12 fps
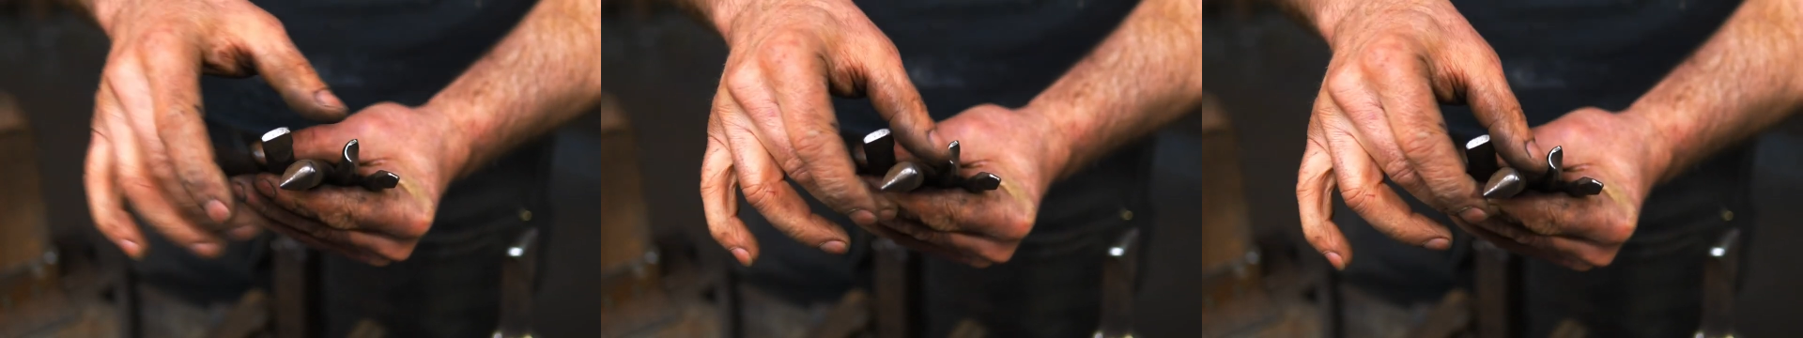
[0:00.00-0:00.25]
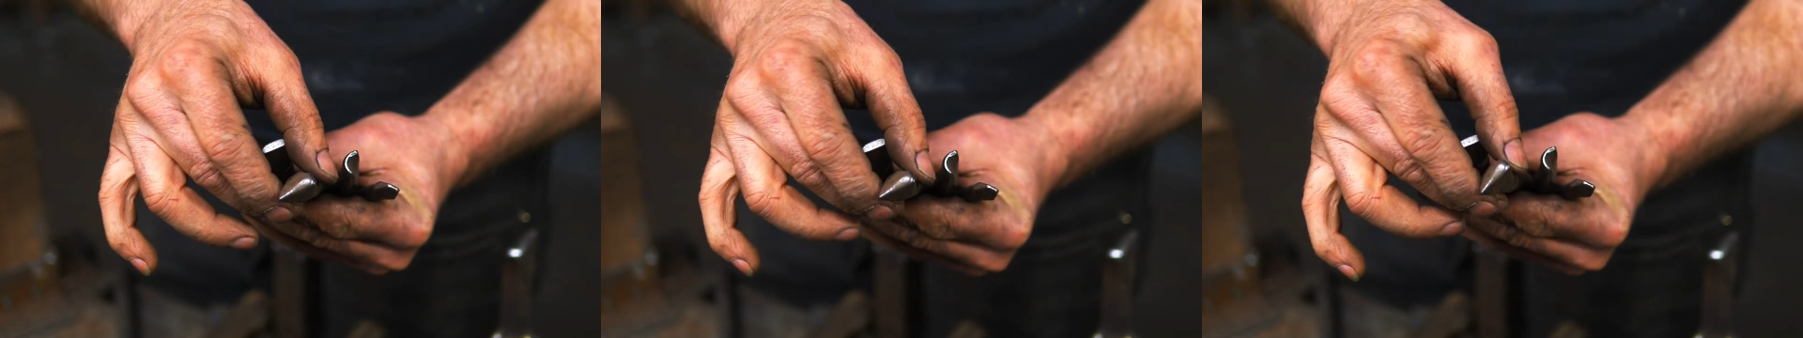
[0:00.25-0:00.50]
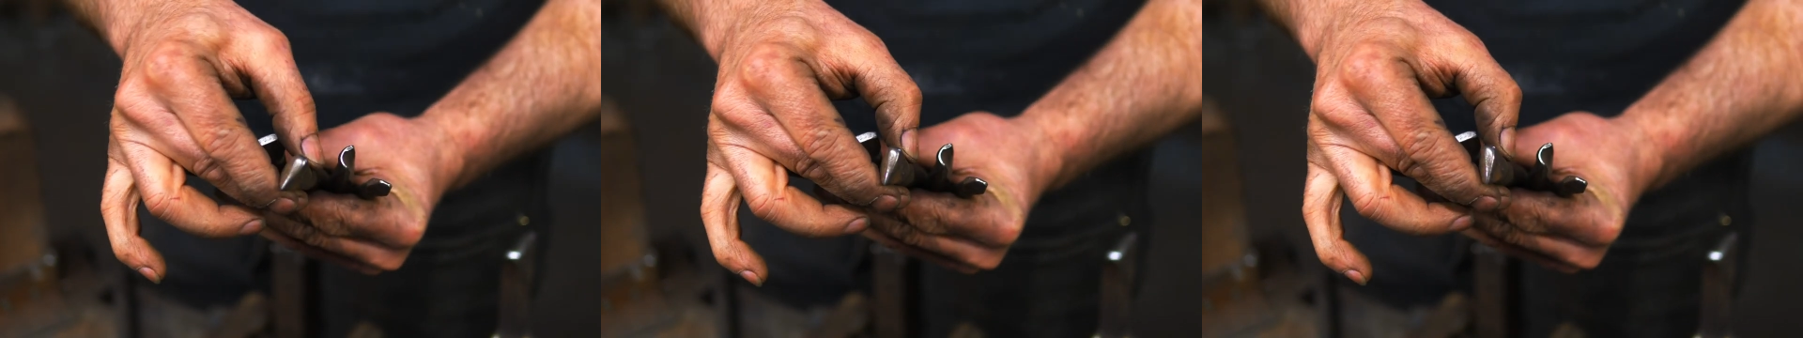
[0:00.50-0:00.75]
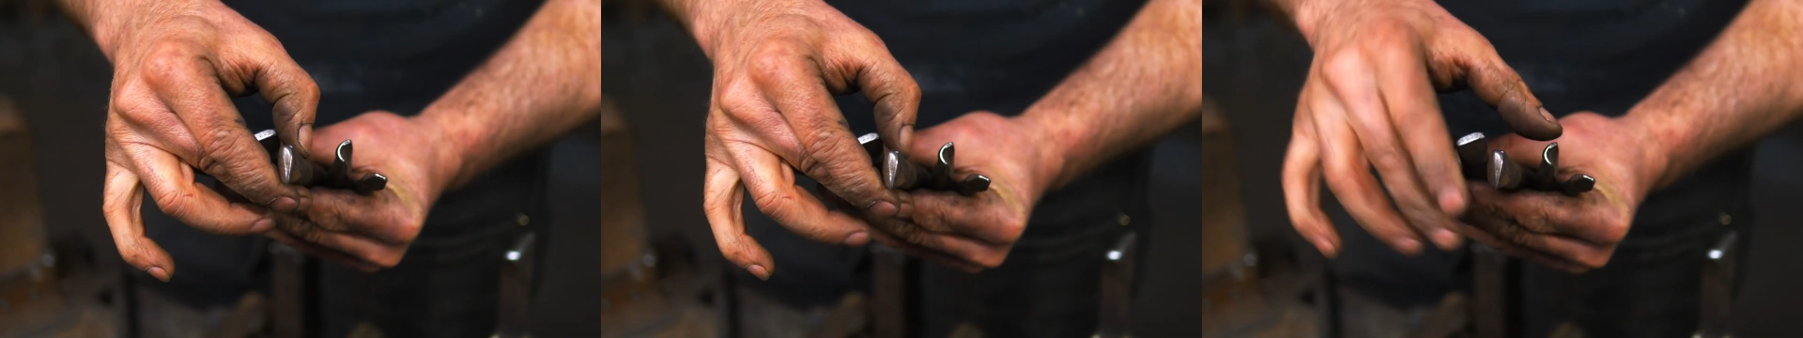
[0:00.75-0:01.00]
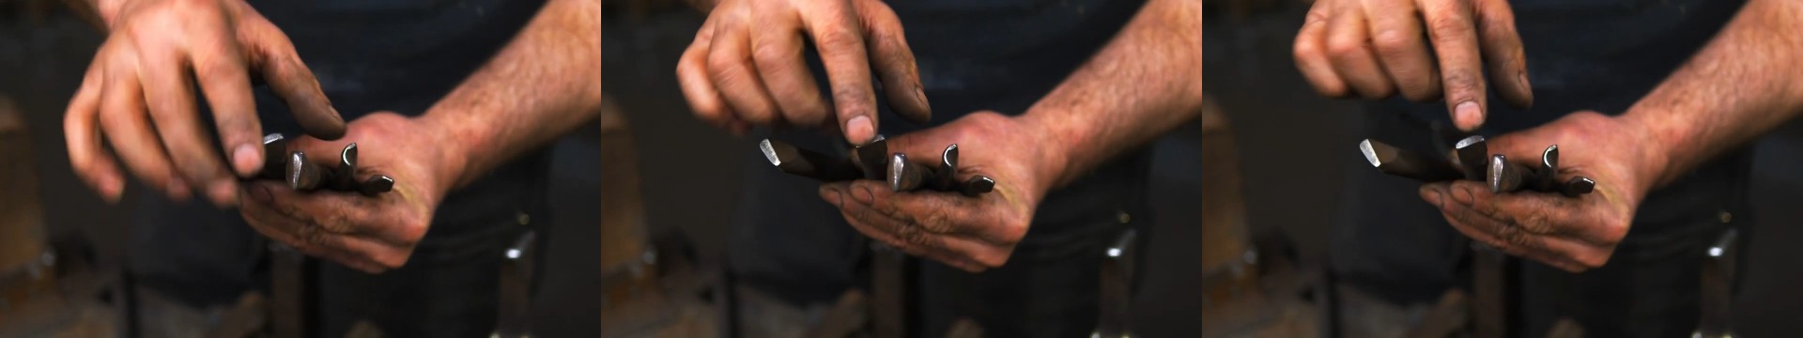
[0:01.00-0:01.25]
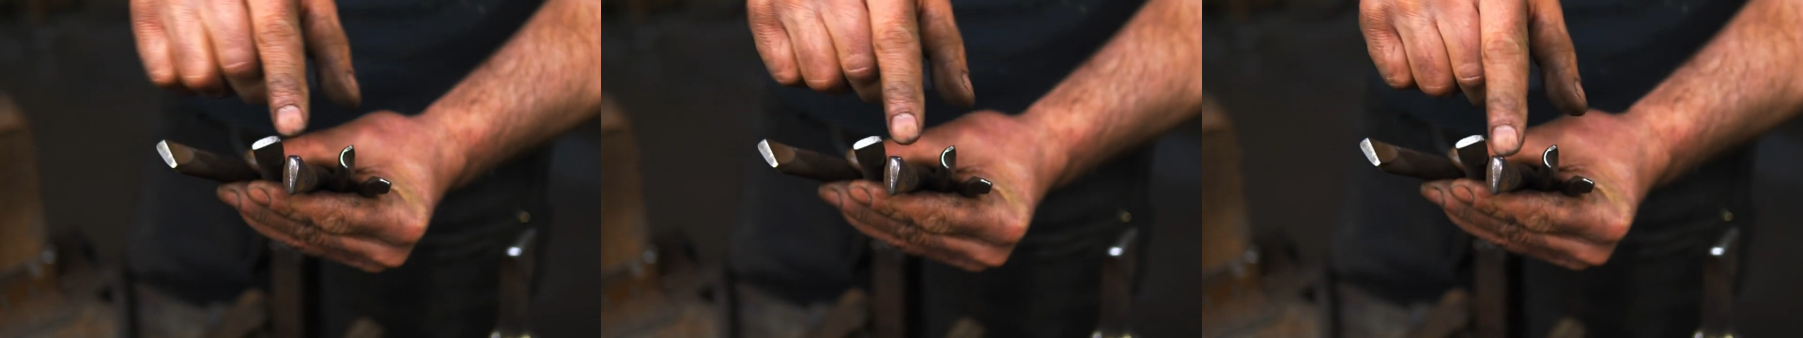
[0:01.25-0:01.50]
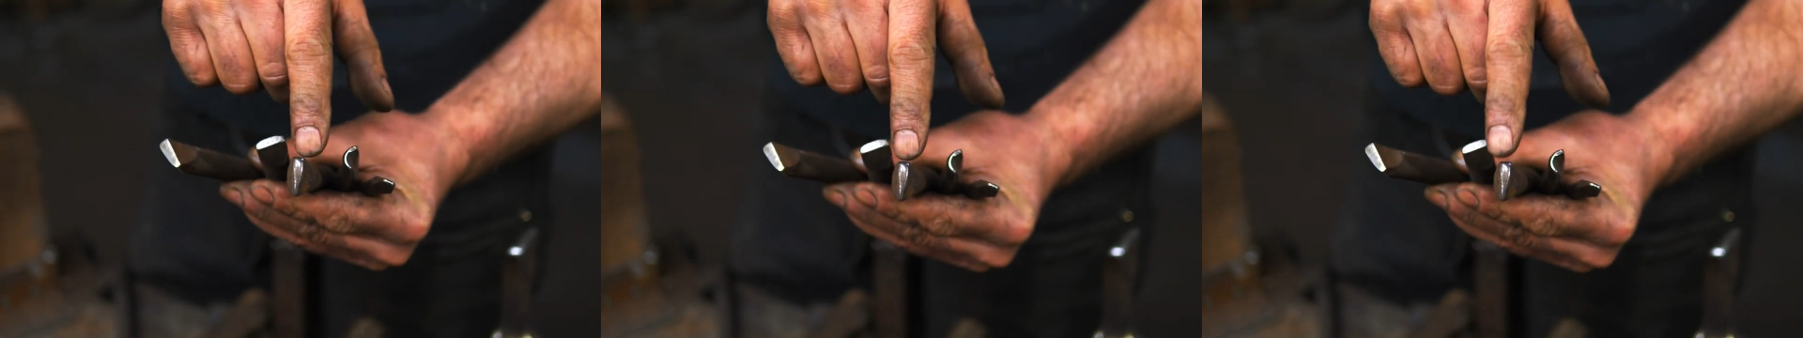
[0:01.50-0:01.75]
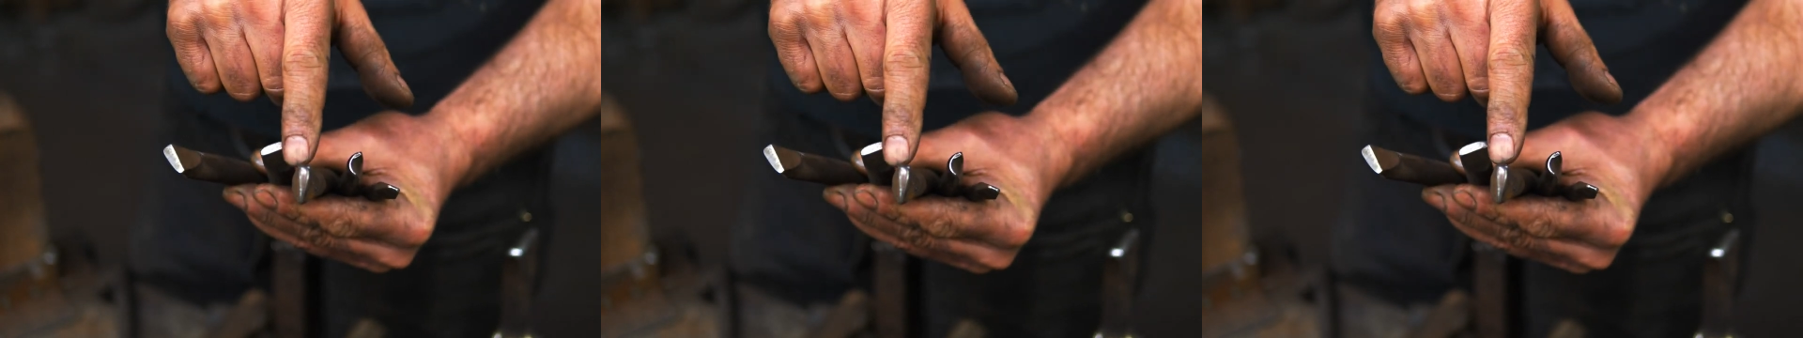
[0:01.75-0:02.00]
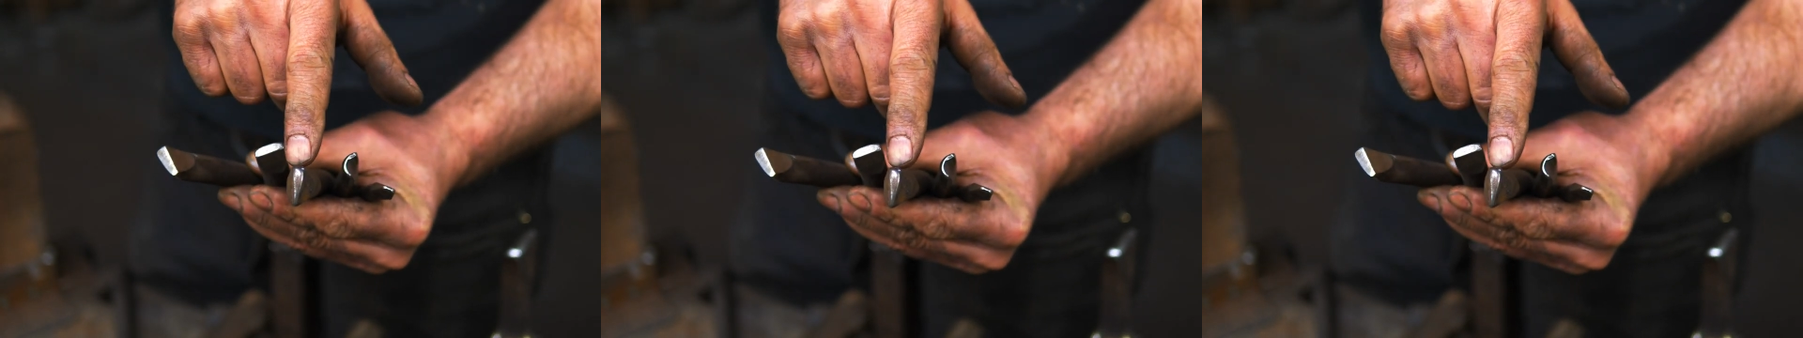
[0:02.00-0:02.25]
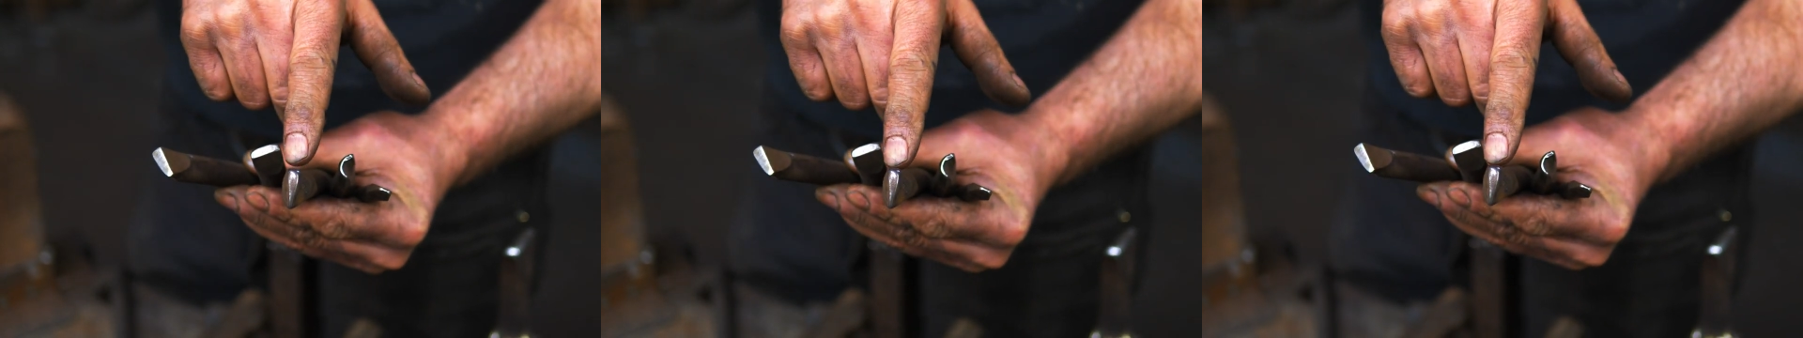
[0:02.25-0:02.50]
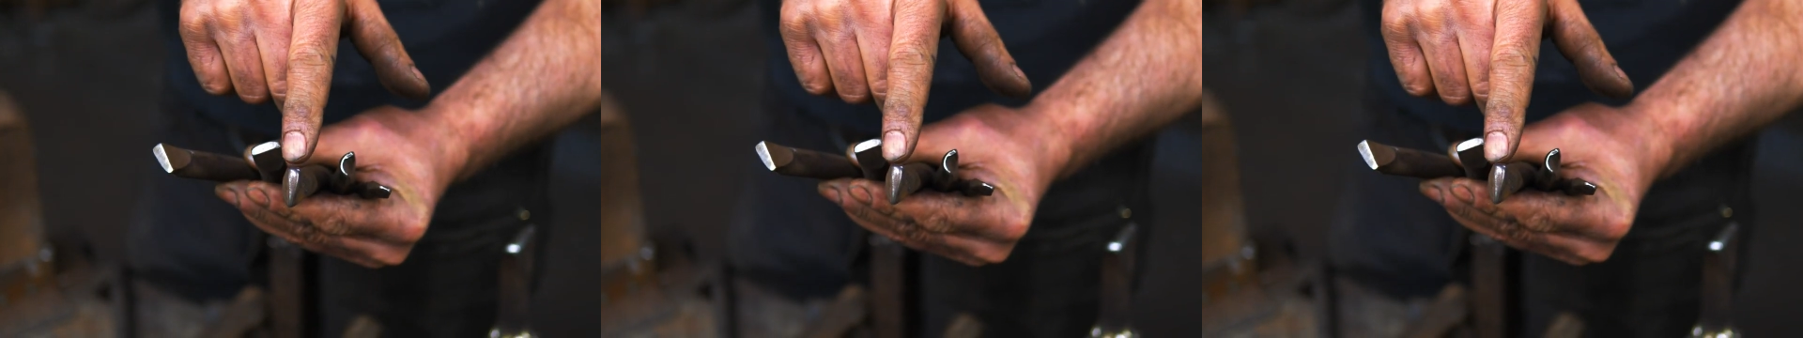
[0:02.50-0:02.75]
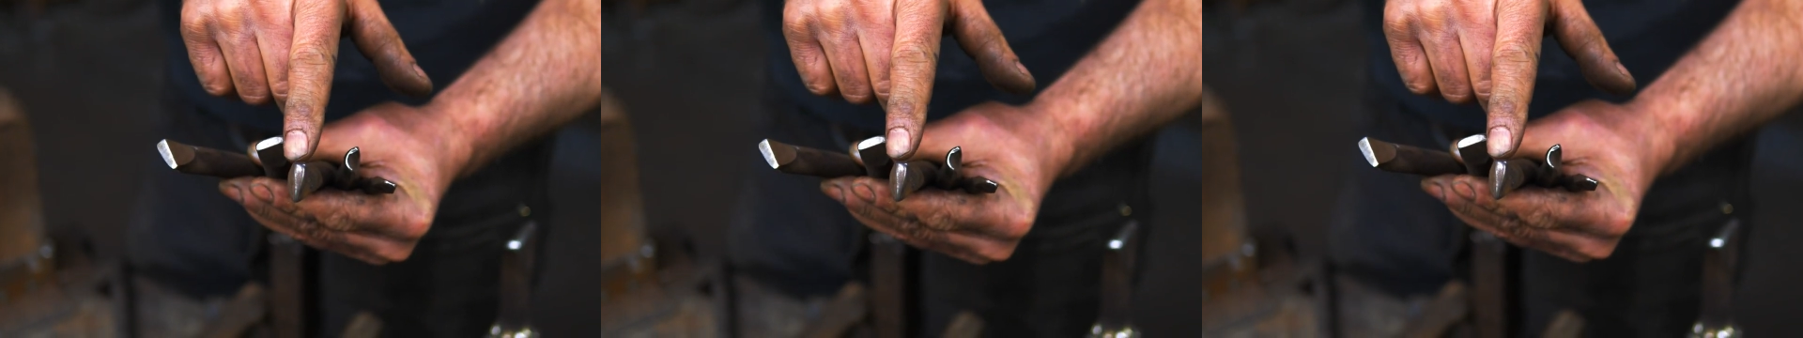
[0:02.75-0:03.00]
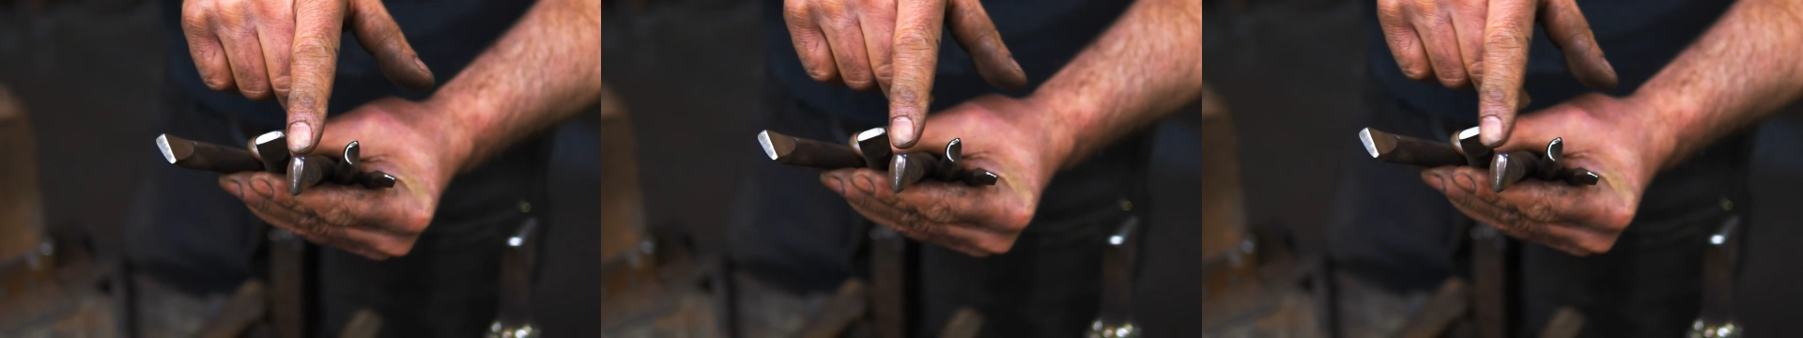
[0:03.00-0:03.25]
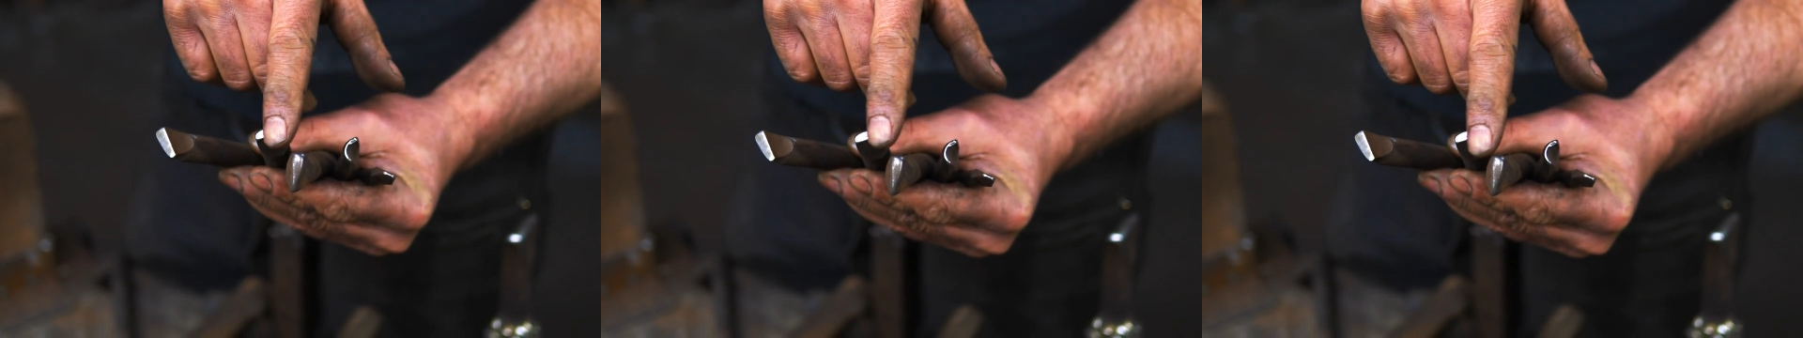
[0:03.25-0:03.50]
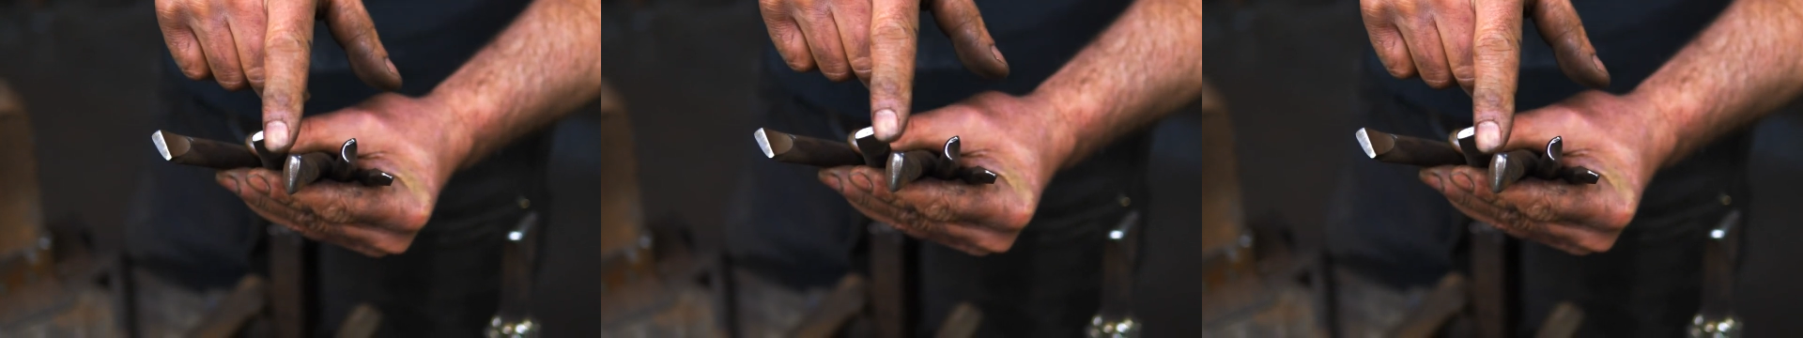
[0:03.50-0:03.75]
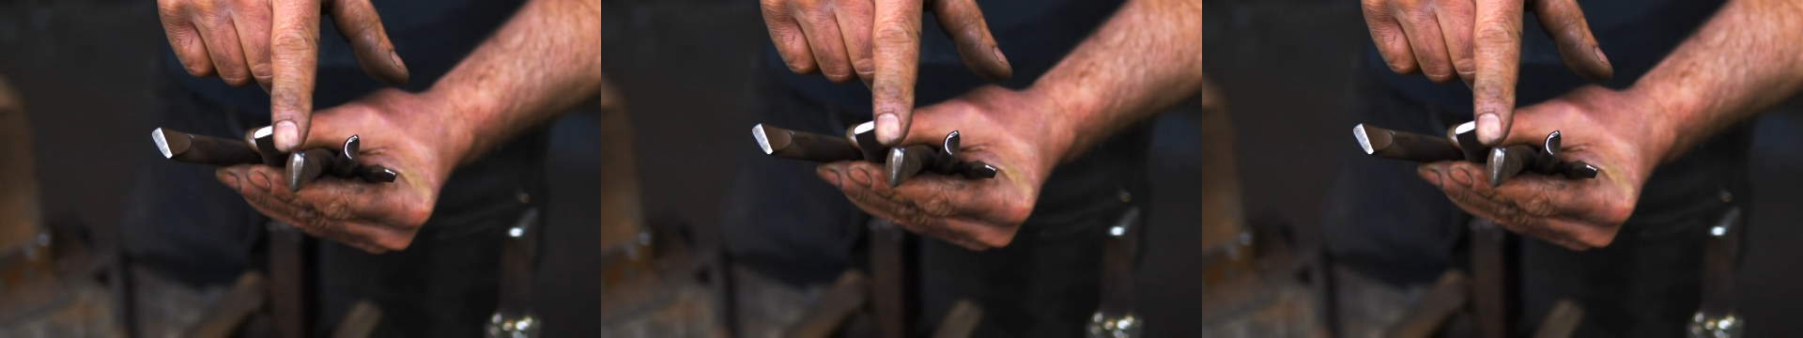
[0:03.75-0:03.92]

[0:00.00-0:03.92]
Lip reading: (no speaker visible)